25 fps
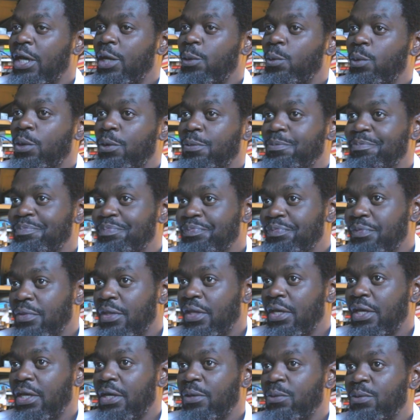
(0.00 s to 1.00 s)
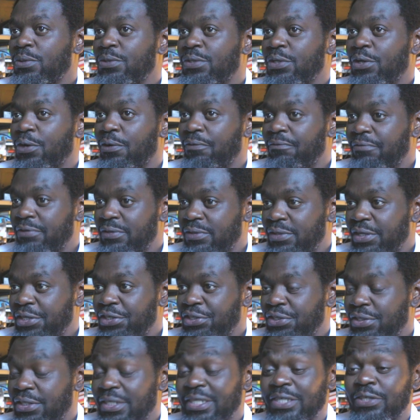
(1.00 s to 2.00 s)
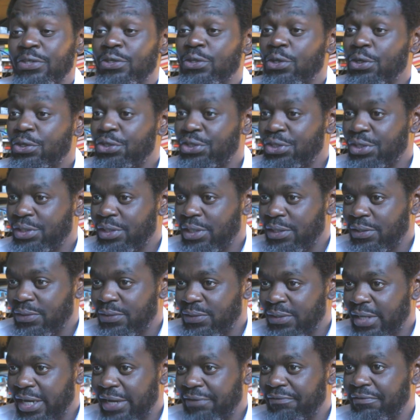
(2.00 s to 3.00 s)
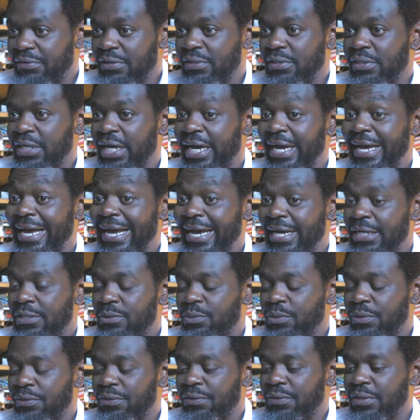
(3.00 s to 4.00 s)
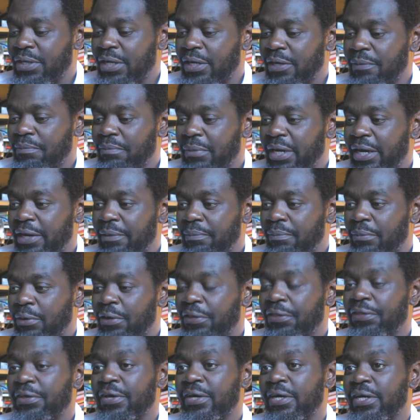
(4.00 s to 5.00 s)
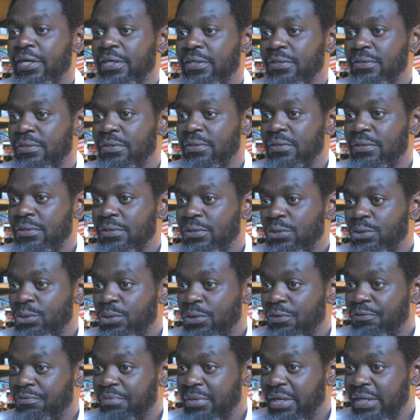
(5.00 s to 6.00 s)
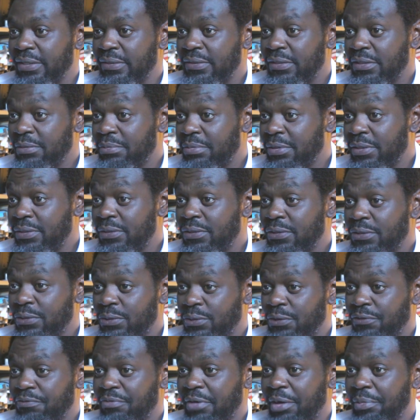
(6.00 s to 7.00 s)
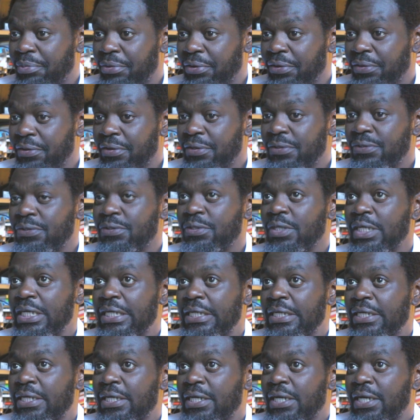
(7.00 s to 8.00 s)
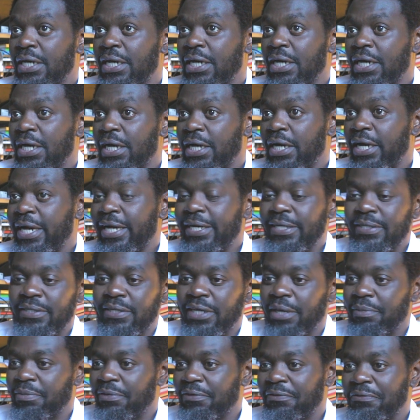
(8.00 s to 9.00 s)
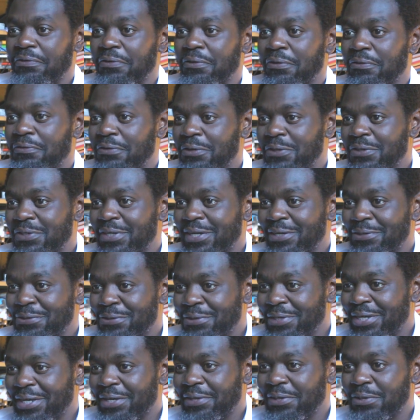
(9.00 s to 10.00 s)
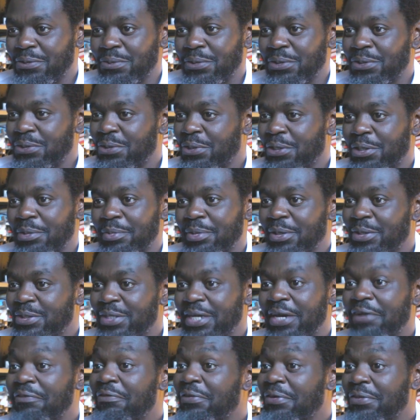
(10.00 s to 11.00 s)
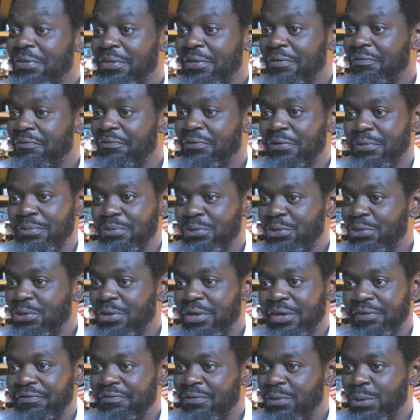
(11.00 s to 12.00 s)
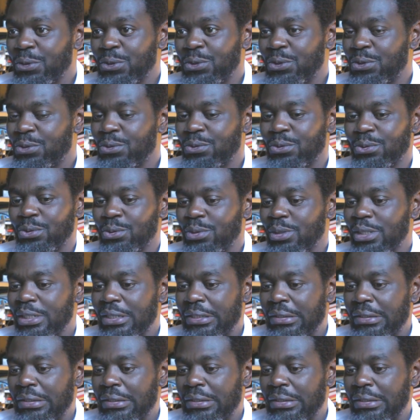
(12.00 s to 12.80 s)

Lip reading: Well, it was a conversation, a discussion I had with my mother and two of my siblings, two of my brothers. Anytime the four of us get together, we talk about everything from UFOs to